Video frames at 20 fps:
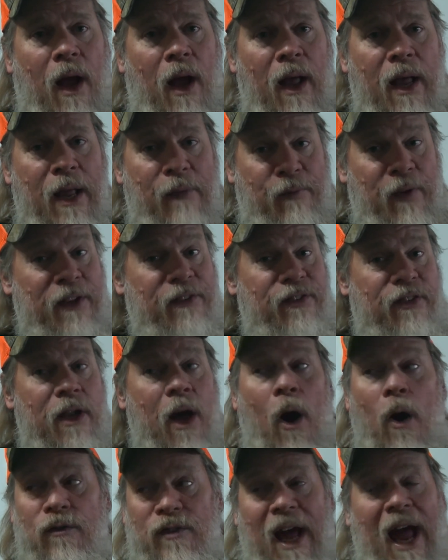If it
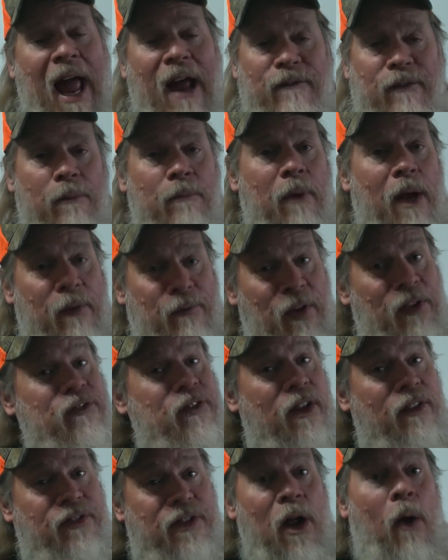snows, if it's
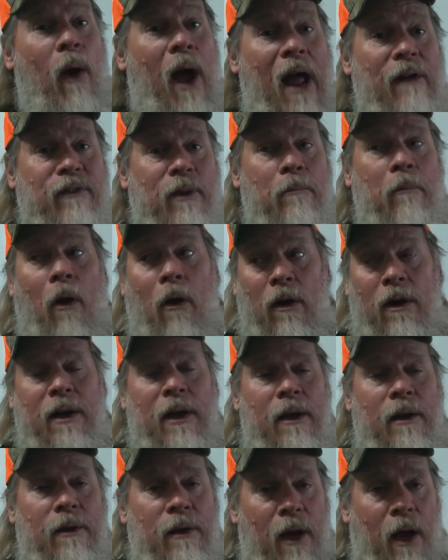going to snow, I have to mark it
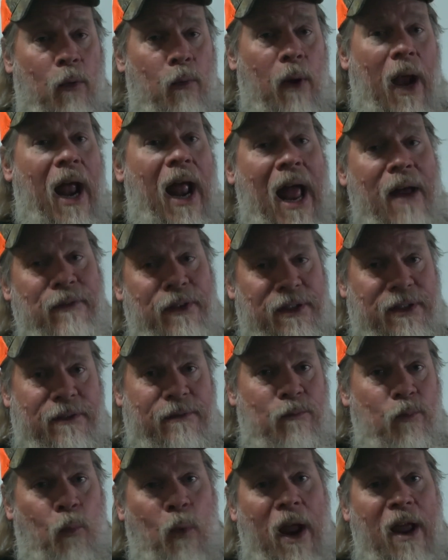around. I have a
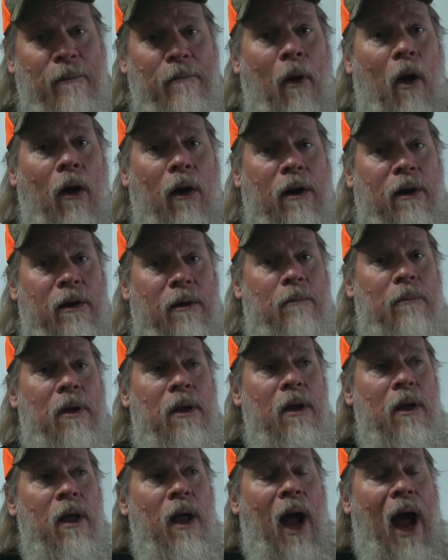way of marking them.
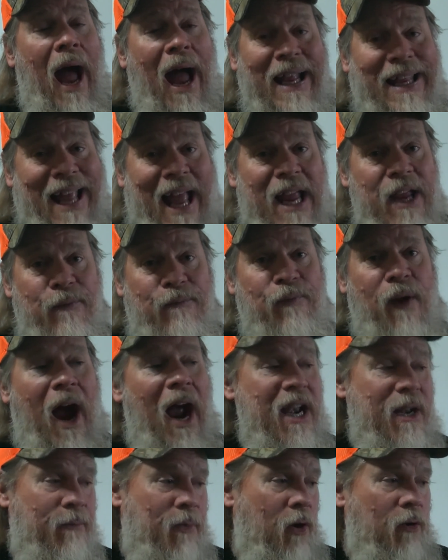I can't
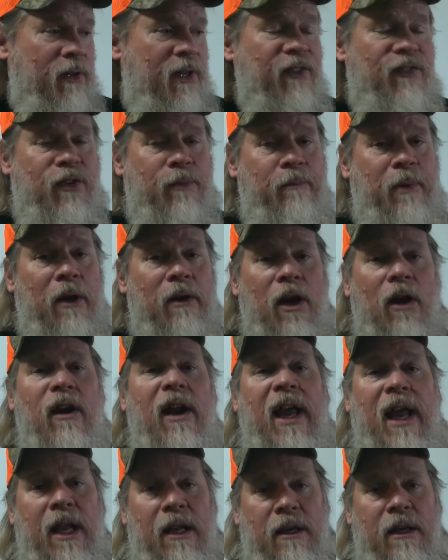find them. They're disappeared. They're
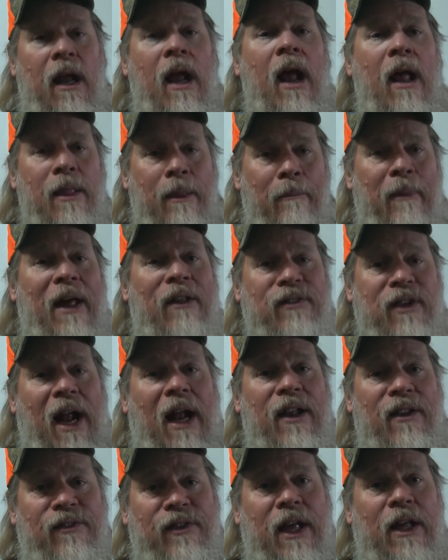hidden. The best
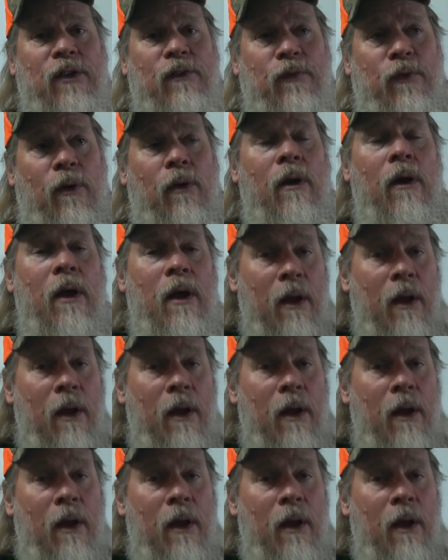kind of sets for